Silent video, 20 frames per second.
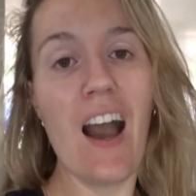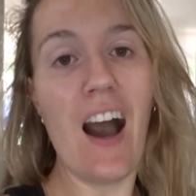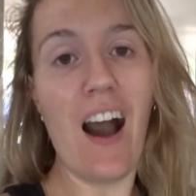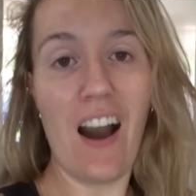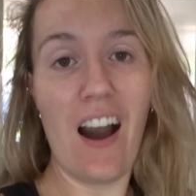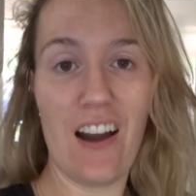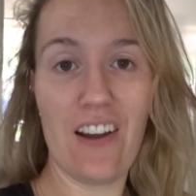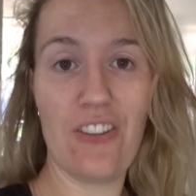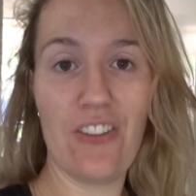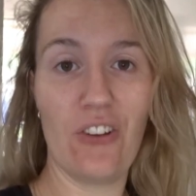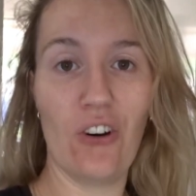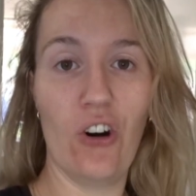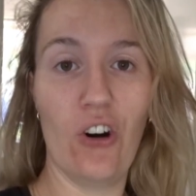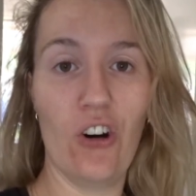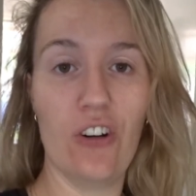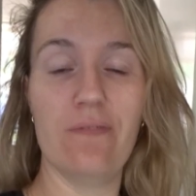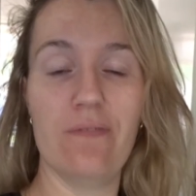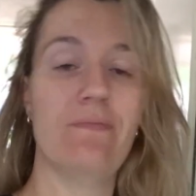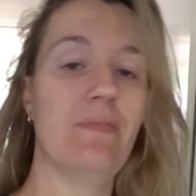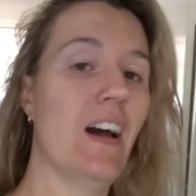I
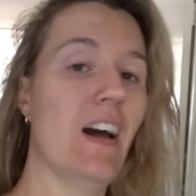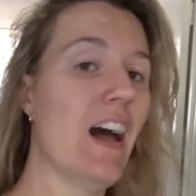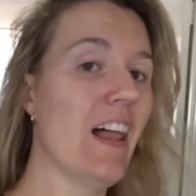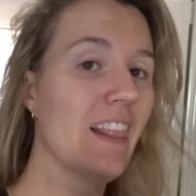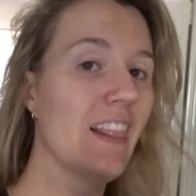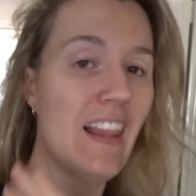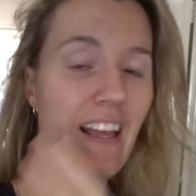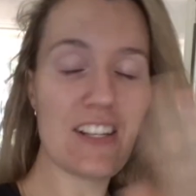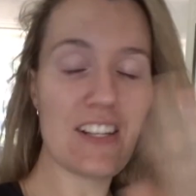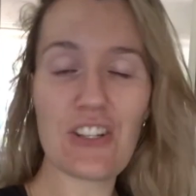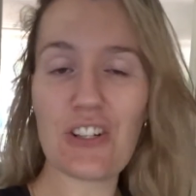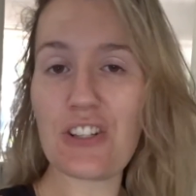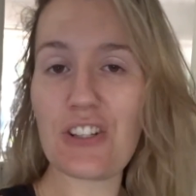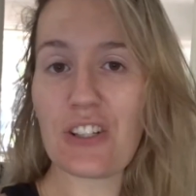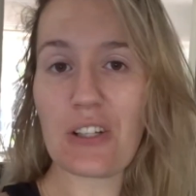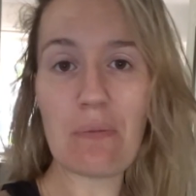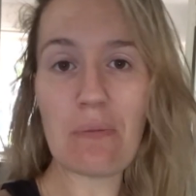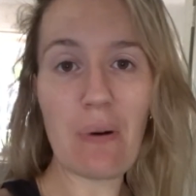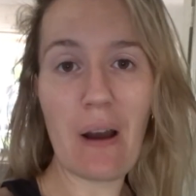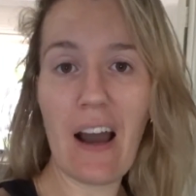thought, let's just
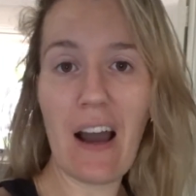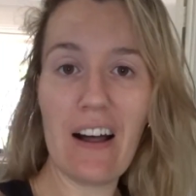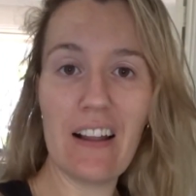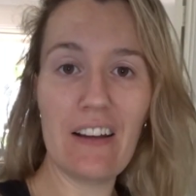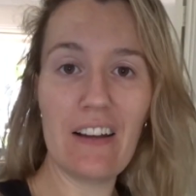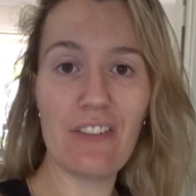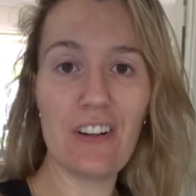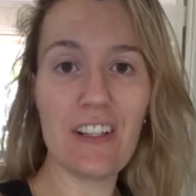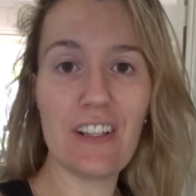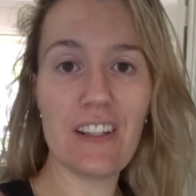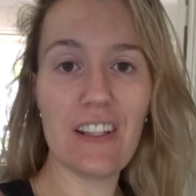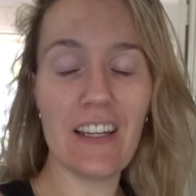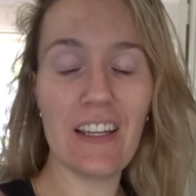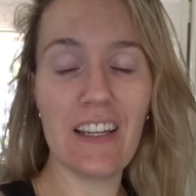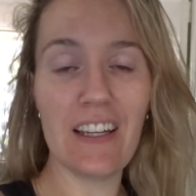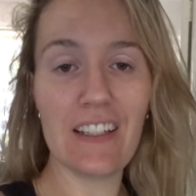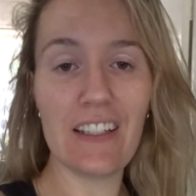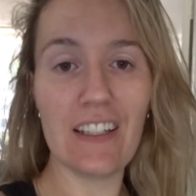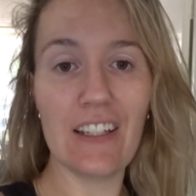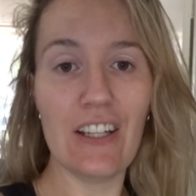compile
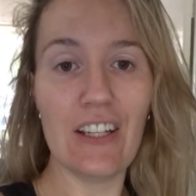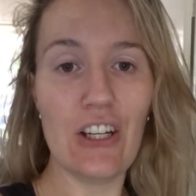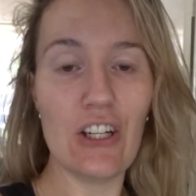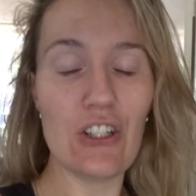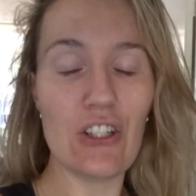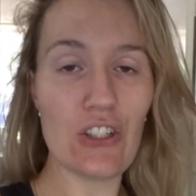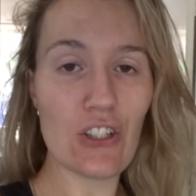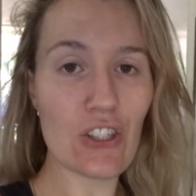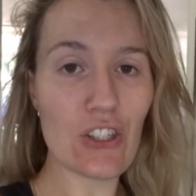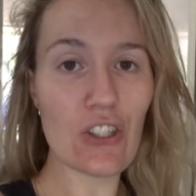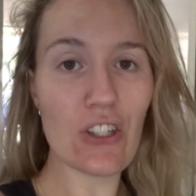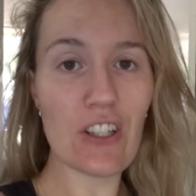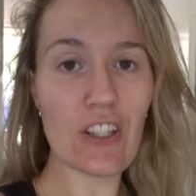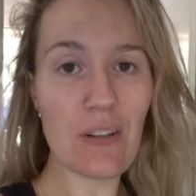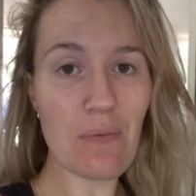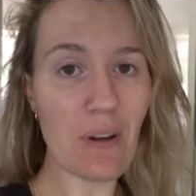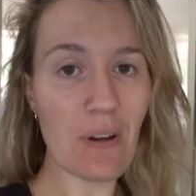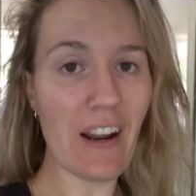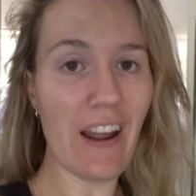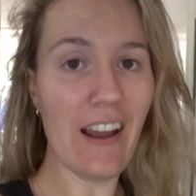everything just so
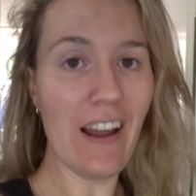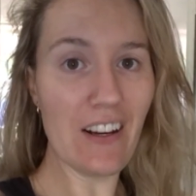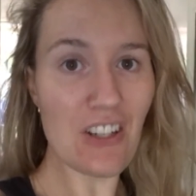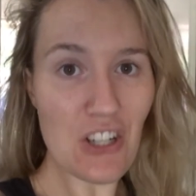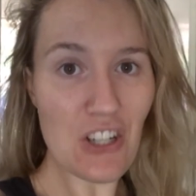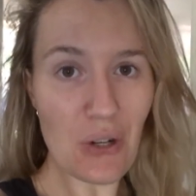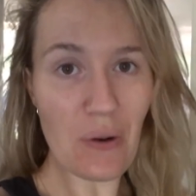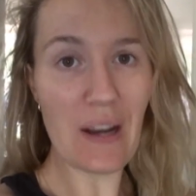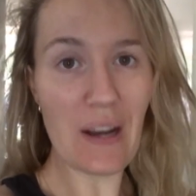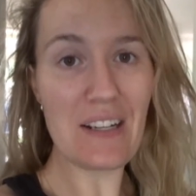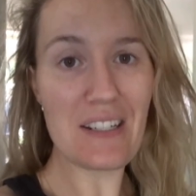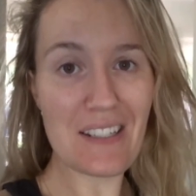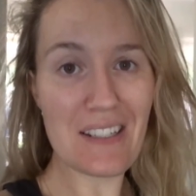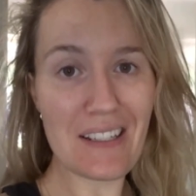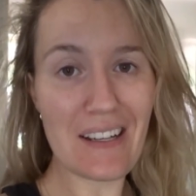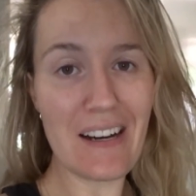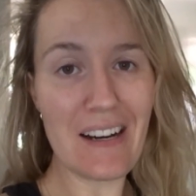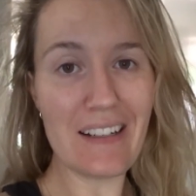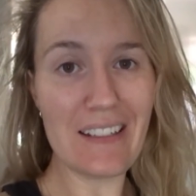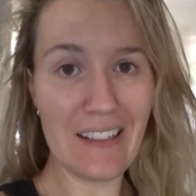then when I actually go out into the
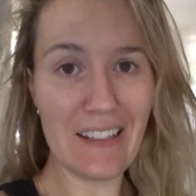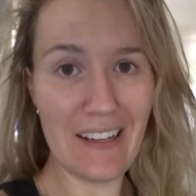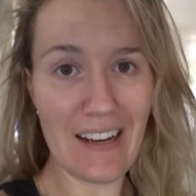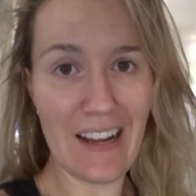garden